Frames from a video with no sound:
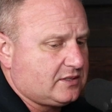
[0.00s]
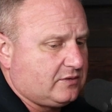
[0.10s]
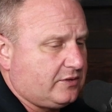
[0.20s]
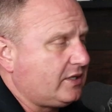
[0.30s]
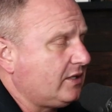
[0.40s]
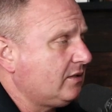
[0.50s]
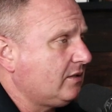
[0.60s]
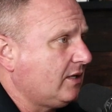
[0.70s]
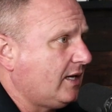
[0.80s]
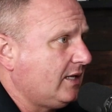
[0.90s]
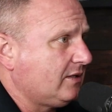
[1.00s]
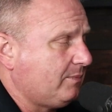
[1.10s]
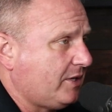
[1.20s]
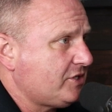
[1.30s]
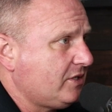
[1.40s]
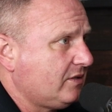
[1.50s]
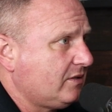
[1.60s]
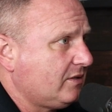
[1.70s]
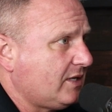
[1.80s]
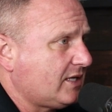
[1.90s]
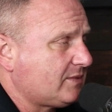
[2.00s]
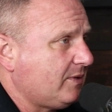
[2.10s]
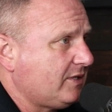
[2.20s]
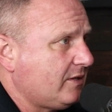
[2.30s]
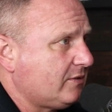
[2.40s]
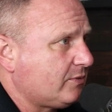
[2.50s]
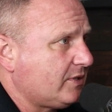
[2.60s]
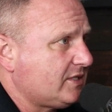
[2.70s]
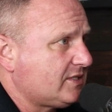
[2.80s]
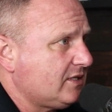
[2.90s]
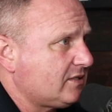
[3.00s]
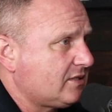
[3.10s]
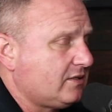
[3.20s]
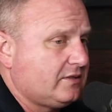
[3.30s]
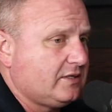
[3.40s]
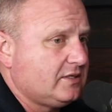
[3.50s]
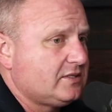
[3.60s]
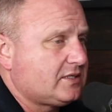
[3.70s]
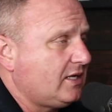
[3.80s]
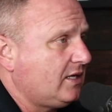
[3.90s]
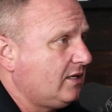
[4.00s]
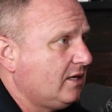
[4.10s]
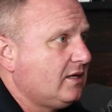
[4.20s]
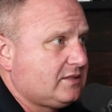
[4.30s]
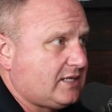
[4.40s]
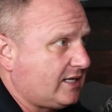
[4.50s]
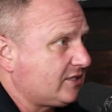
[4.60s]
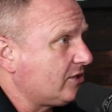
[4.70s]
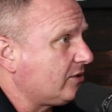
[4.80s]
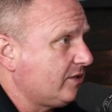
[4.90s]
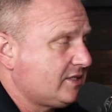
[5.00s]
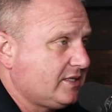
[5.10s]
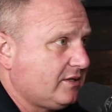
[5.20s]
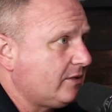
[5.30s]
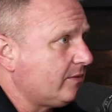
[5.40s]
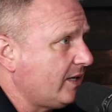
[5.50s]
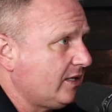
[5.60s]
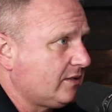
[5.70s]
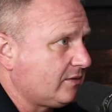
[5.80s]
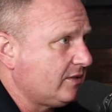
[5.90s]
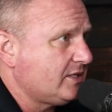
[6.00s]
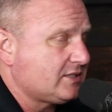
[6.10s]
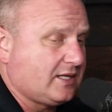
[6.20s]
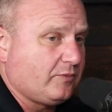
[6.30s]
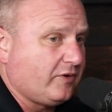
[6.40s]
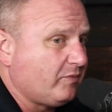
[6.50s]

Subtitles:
looking at the budget next Monday, the 26th. There is a tax increase in there, rate increase that we've